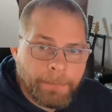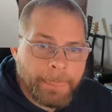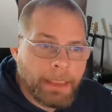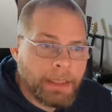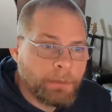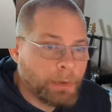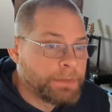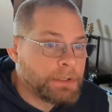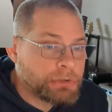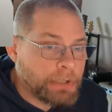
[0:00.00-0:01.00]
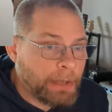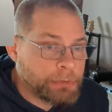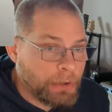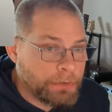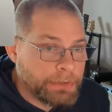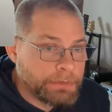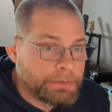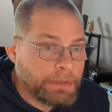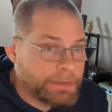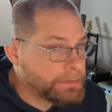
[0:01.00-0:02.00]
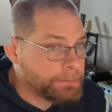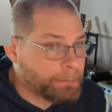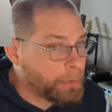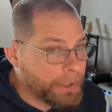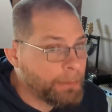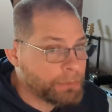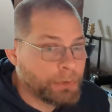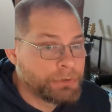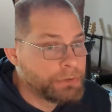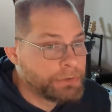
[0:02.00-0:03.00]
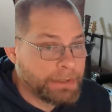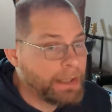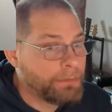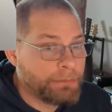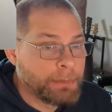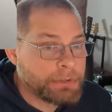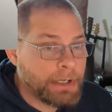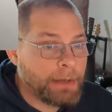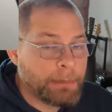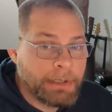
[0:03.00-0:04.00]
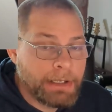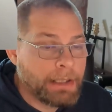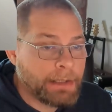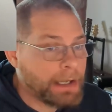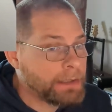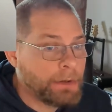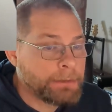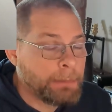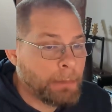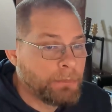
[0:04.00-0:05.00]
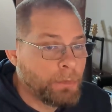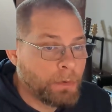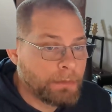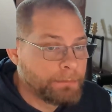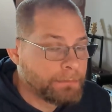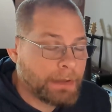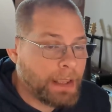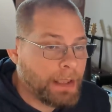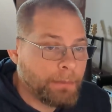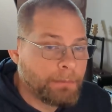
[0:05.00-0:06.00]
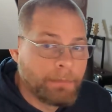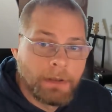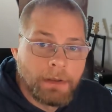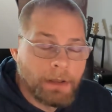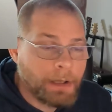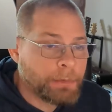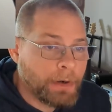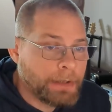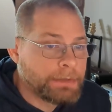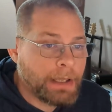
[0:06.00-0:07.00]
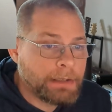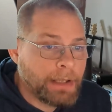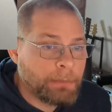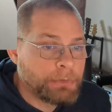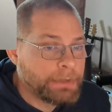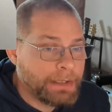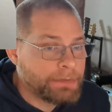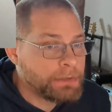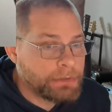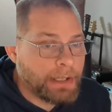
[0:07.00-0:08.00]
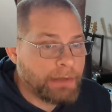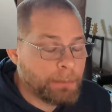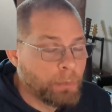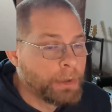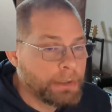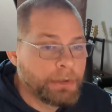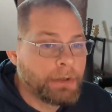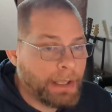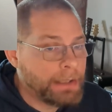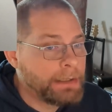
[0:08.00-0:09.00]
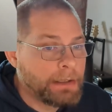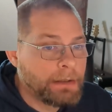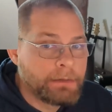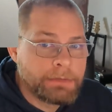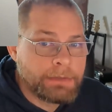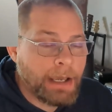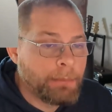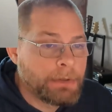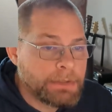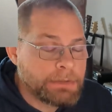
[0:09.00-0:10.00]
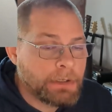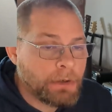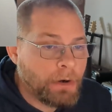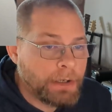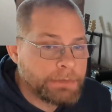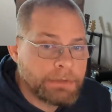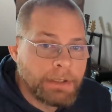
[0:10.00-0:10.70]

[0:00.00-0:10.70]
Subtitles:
and what this shop charges. And this is pretty much what you should get from a shop. I mean, again, like I talked about before, cam upgrades, kind of table stakes. They should have a really good idea as to how much that's going to cost.